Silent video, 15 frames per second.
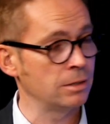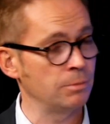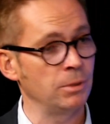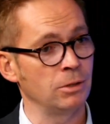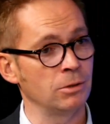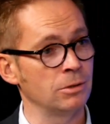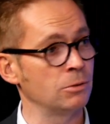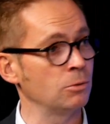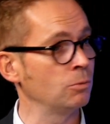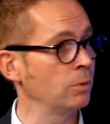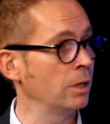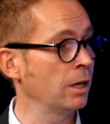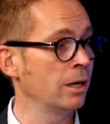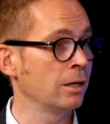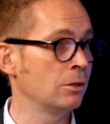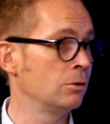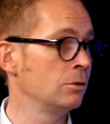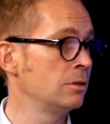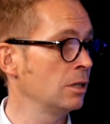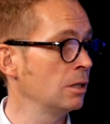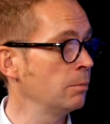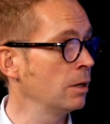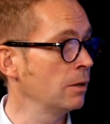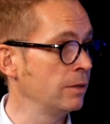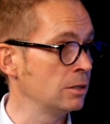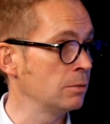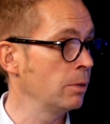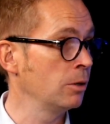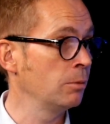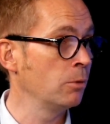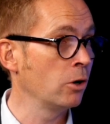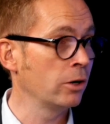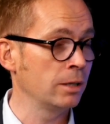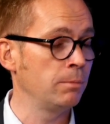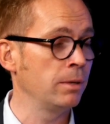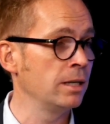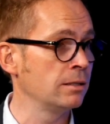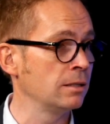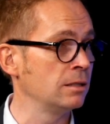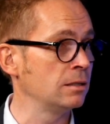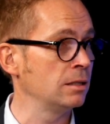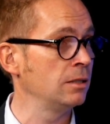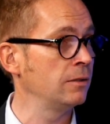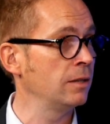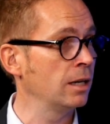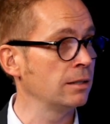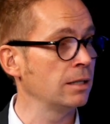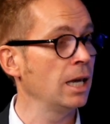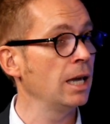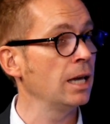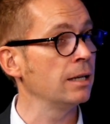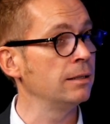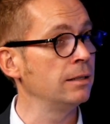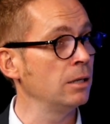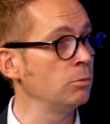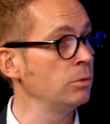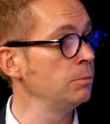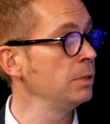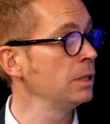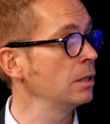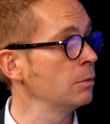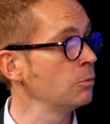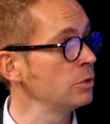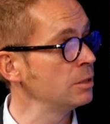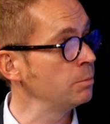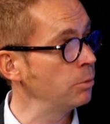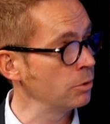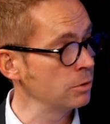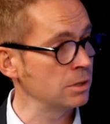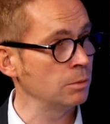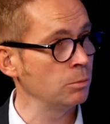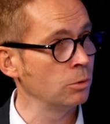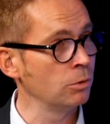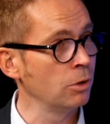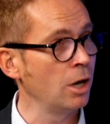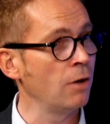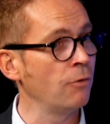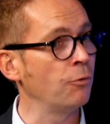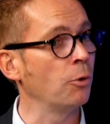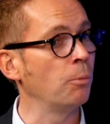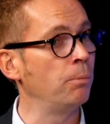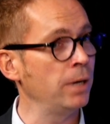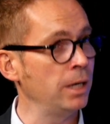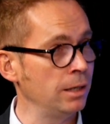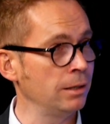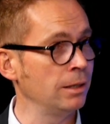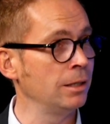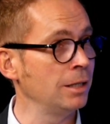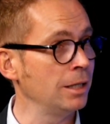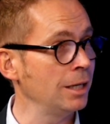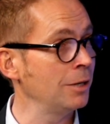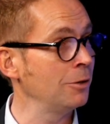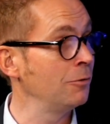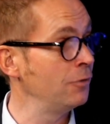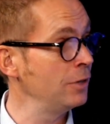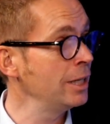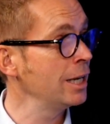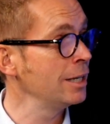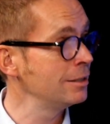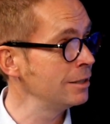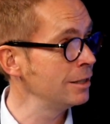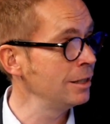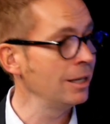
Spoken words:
Because what I could say about the marketplaces, is that they would become responsible for paying the VAT